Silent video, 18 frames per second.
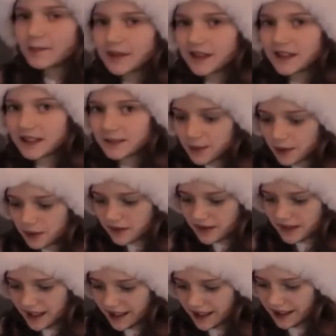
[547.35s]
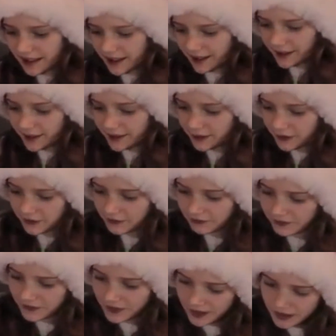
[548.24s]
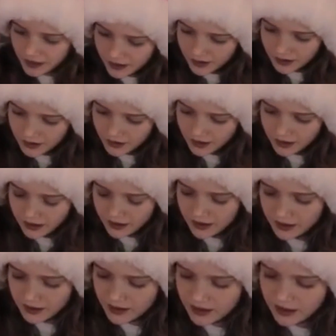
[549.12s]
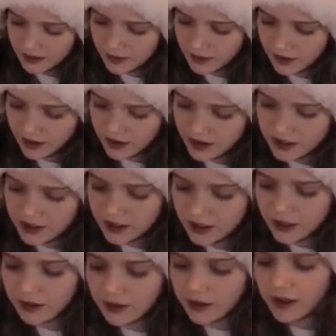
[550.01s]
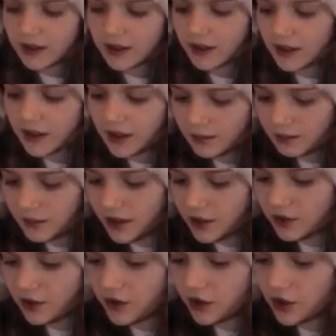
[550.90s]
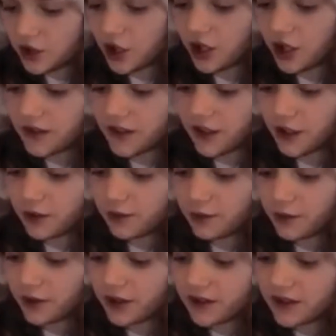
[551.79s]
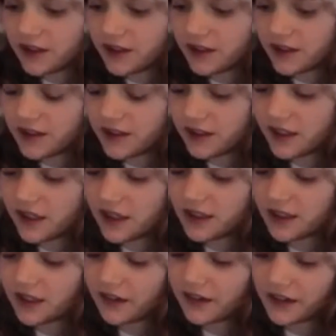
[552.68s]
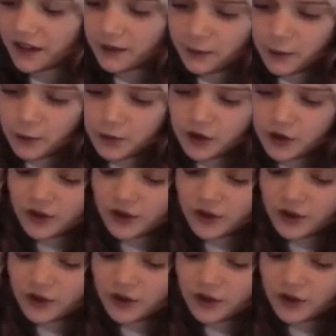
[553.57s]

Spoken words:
Big spoons here, and we're going to make sure the jar is over it so that nothing falls